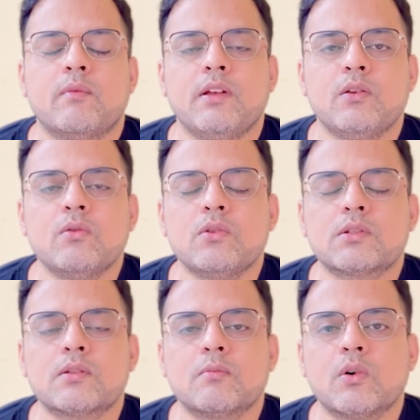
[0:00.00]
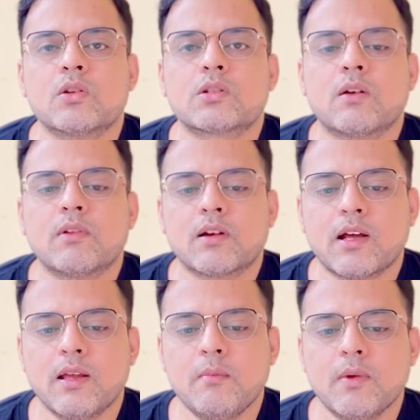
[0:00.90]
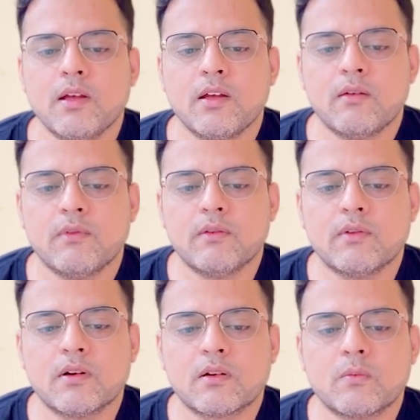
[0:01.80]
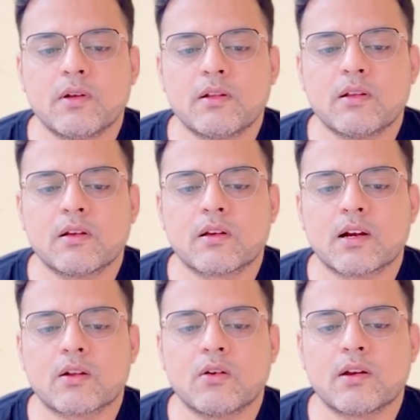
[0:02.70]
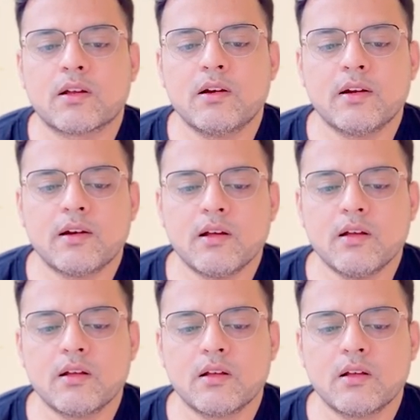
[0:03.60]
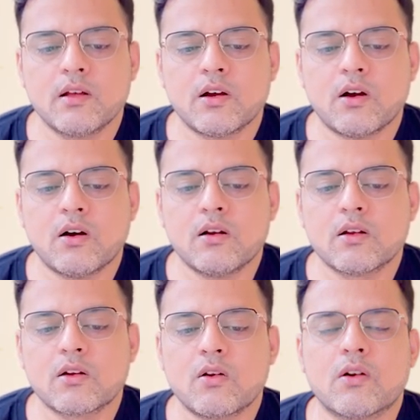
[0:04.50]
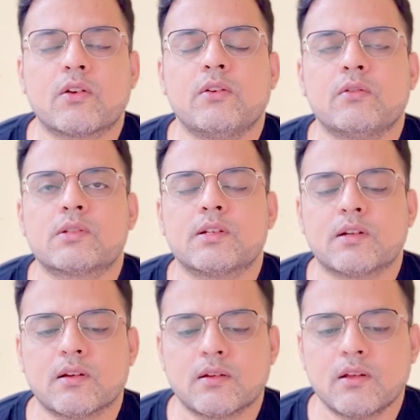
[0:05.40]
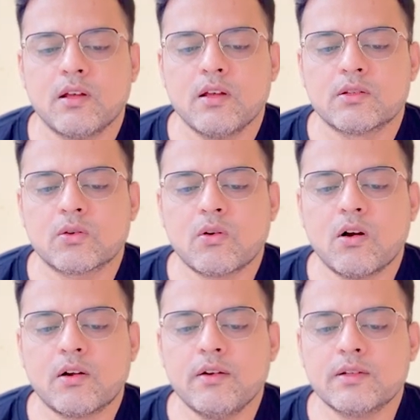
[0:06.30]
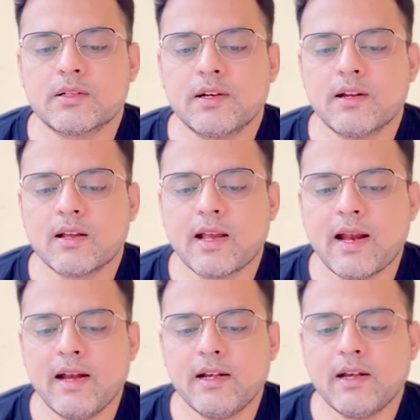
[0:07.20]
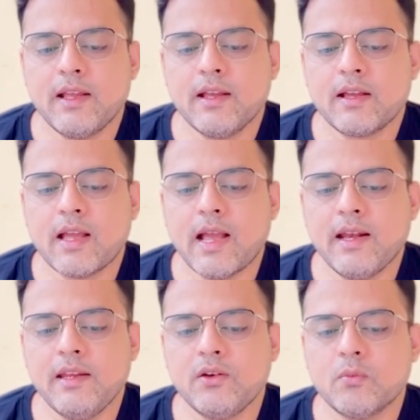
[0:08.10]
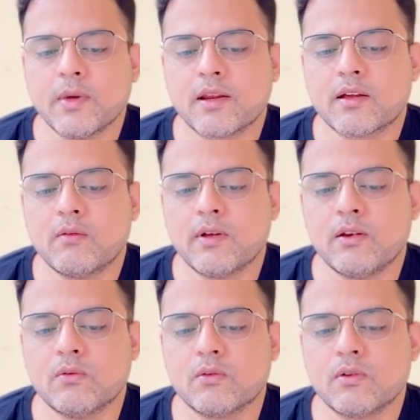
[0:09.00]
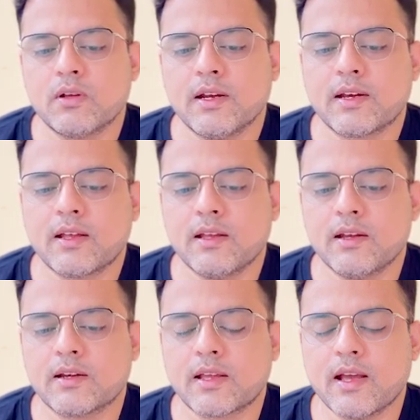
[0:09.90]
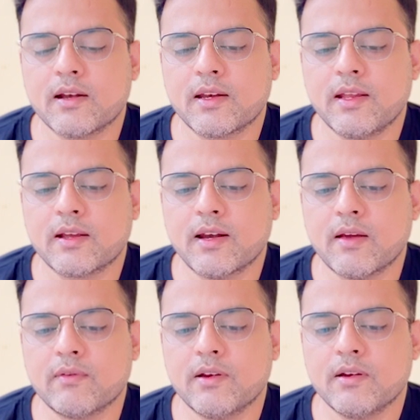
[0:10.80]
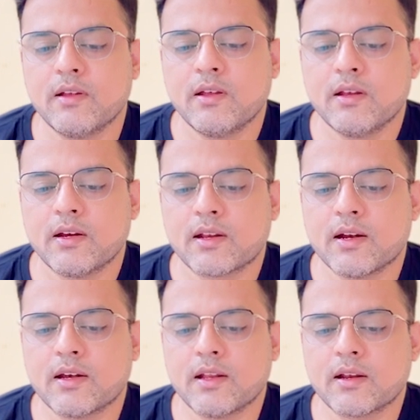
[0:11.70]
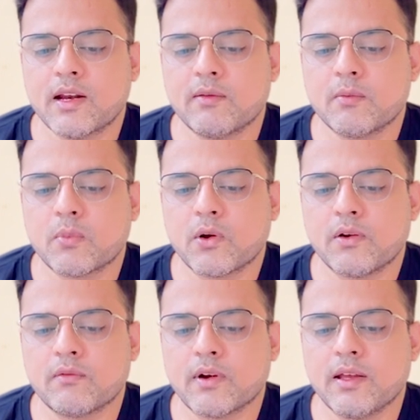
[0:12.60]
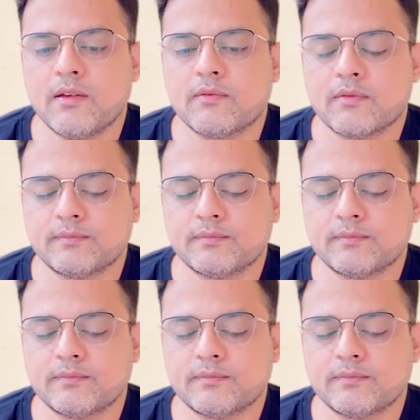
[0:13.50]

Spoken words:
use most of the time we work with categorical data or continuous data. So continuous data can take any numerical value. It can take 11, it can take 11.5,